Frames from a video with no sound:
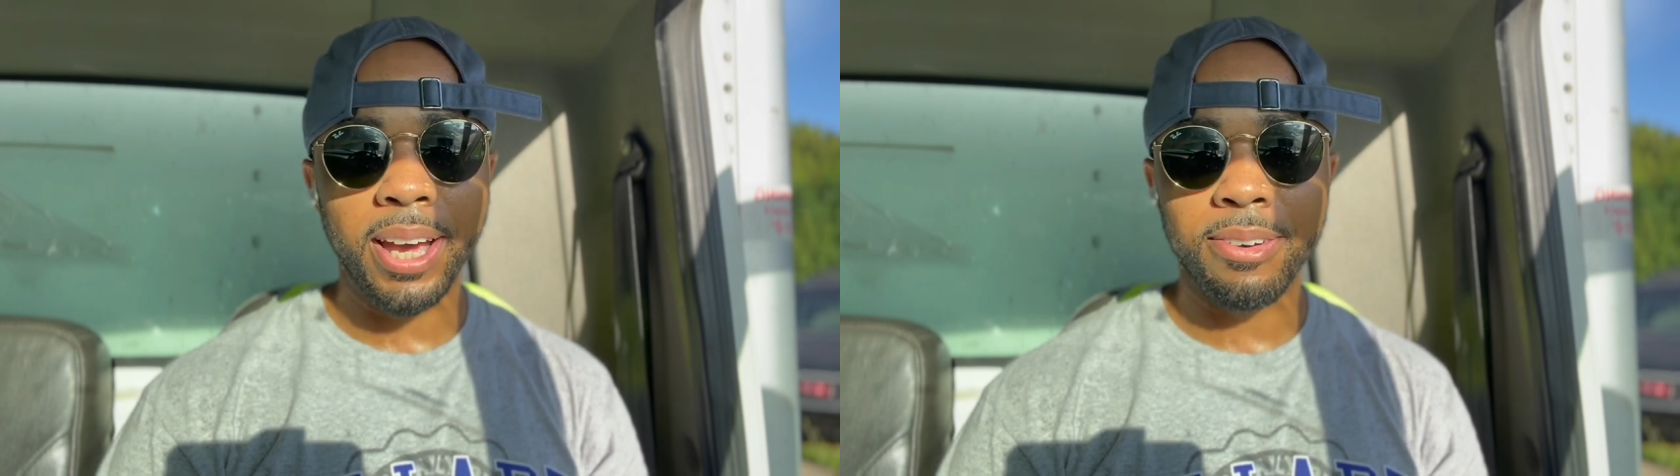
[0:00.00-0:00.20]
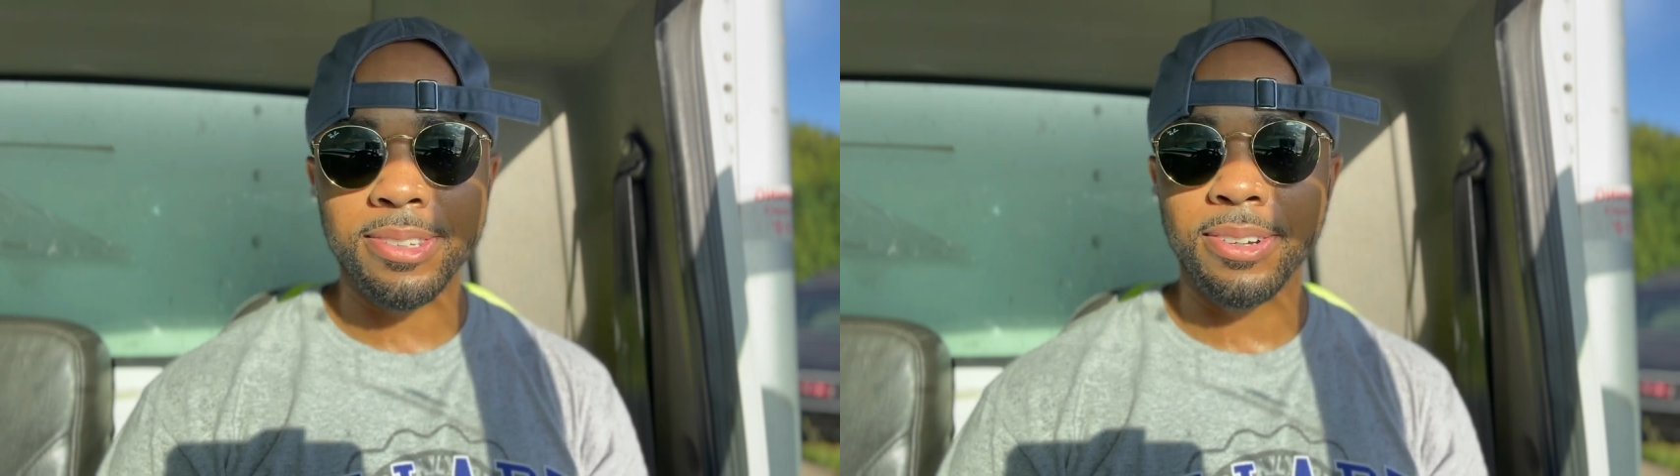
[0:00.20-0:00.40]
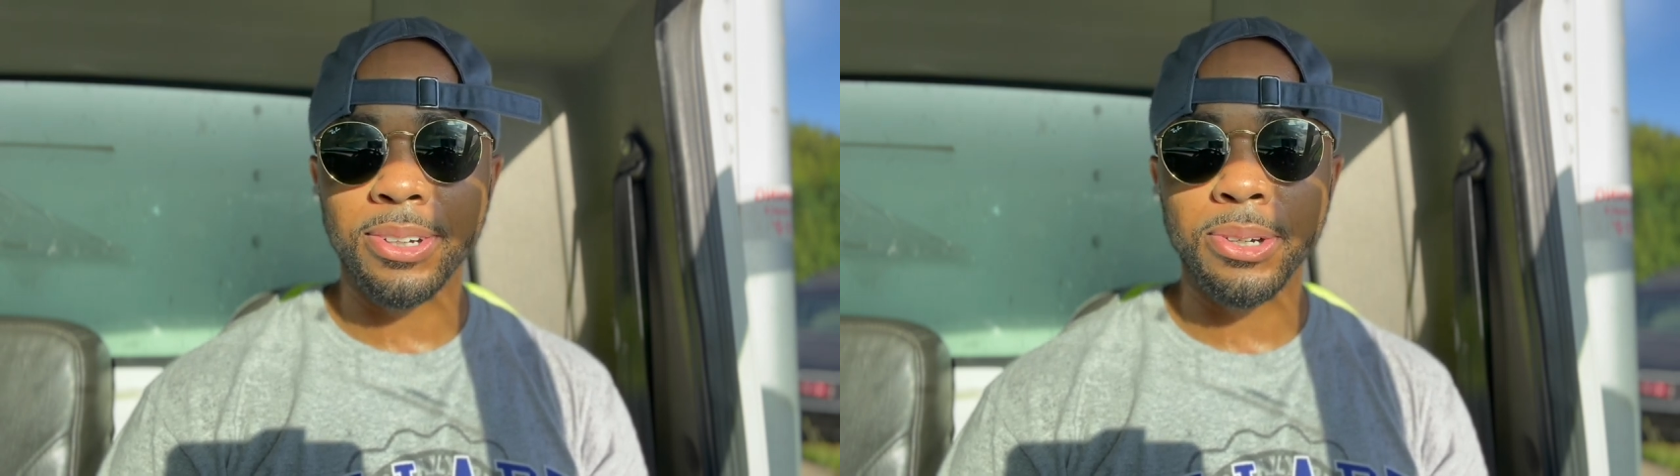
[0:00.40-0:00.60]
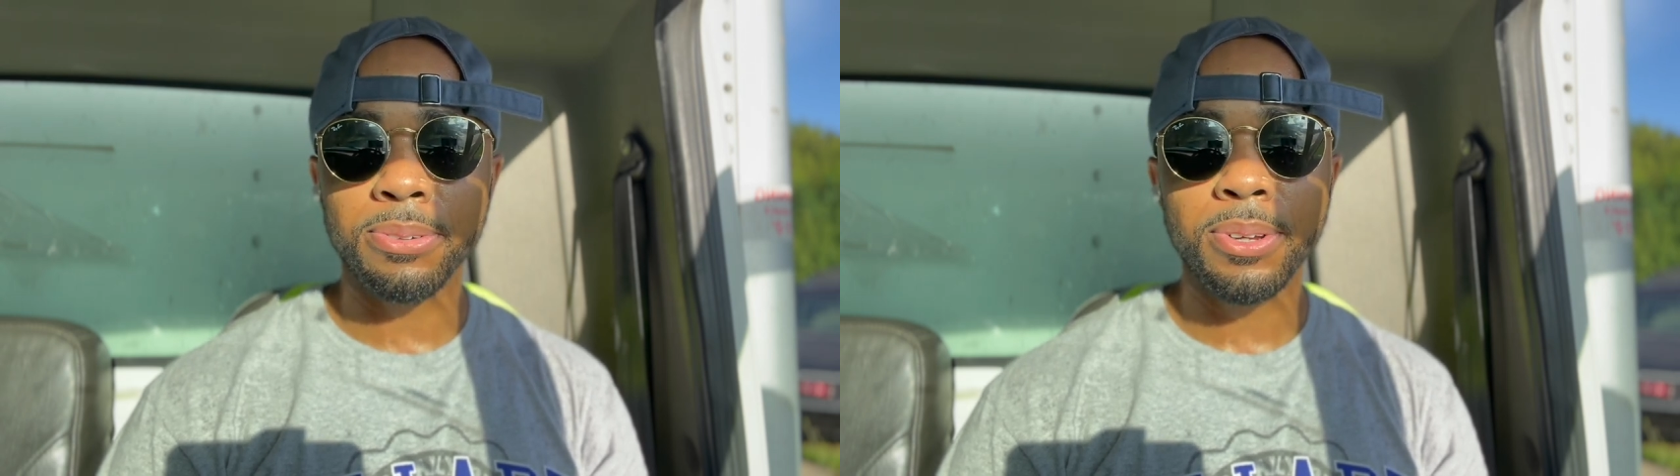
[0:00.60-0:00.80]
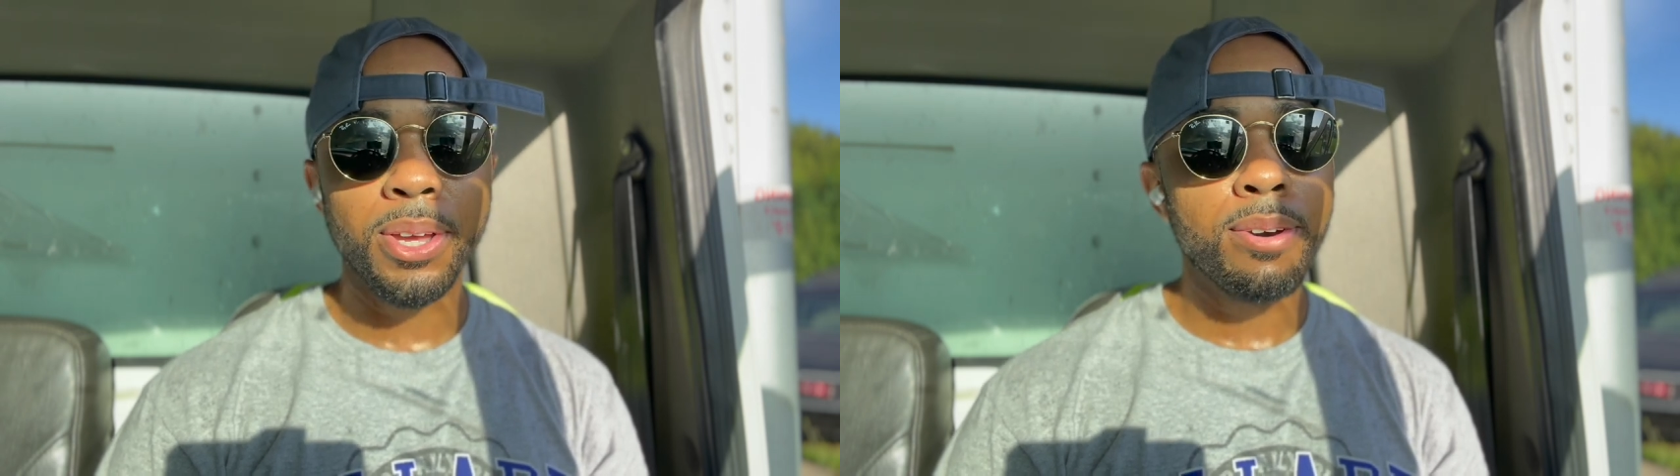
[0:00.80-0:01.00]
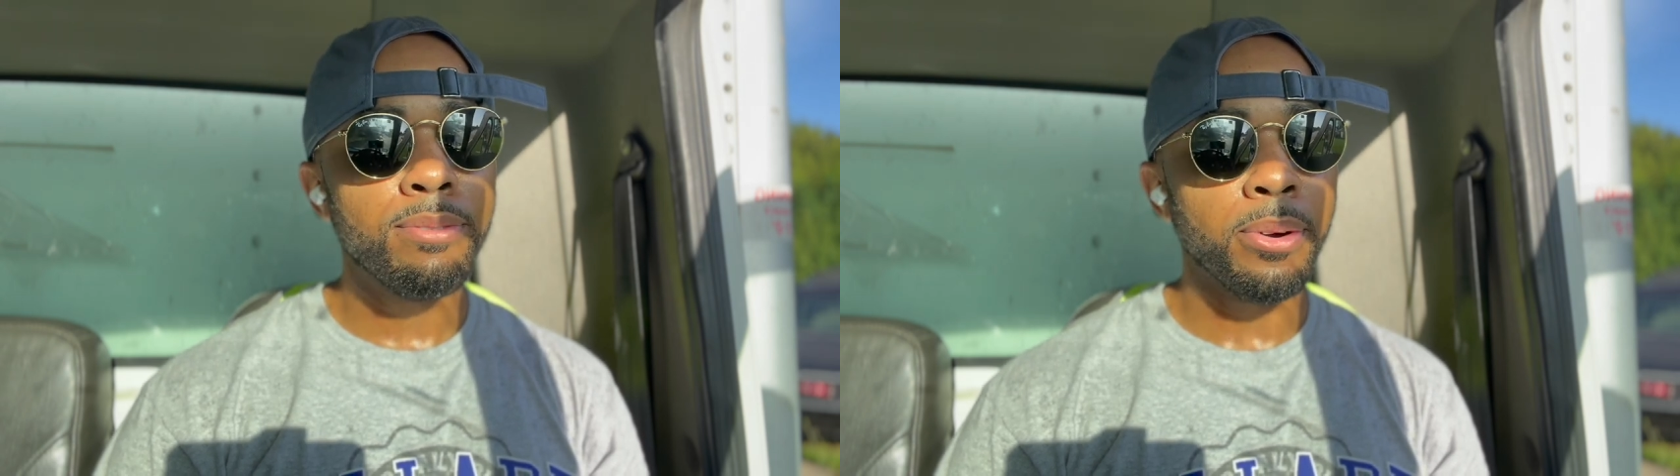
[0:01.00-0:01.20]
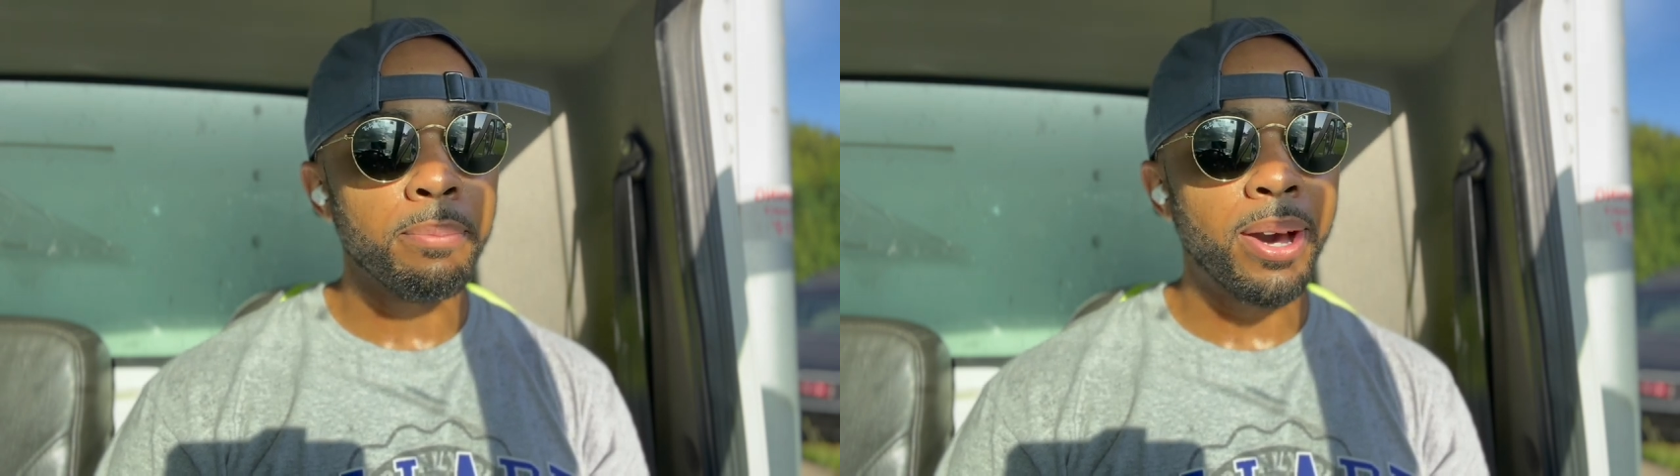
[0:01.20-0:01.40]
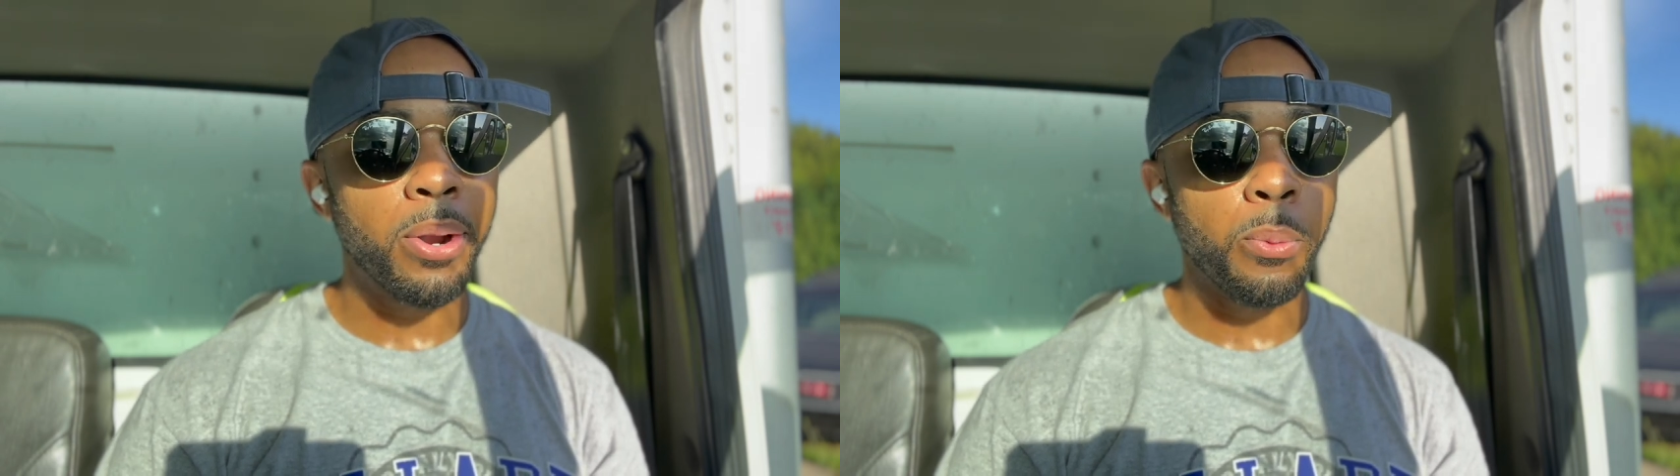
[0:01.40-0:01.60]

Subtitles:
I was gonna go for about a